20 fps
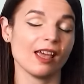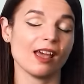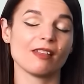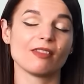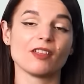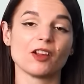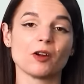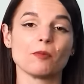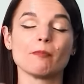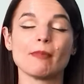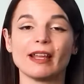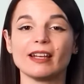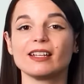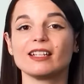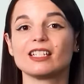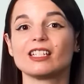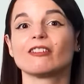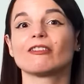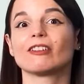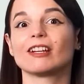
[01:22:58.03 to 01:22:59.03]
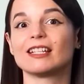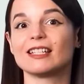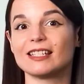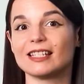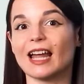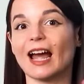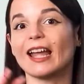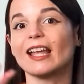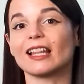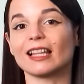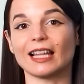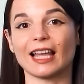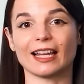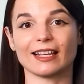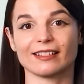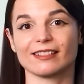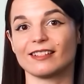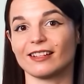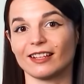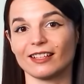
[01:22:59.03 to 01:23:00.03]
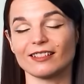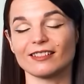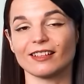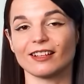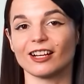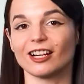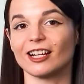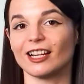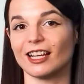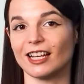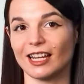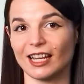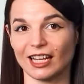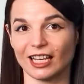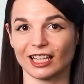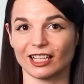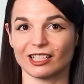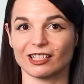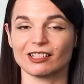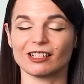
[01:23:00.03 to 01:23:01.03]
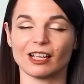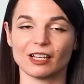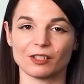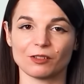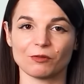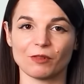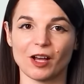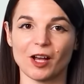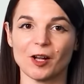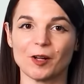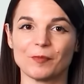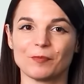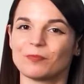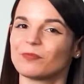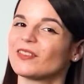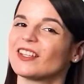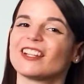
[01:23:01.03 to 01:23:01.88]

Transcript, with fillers: and there are many different dialects to consider in English as well.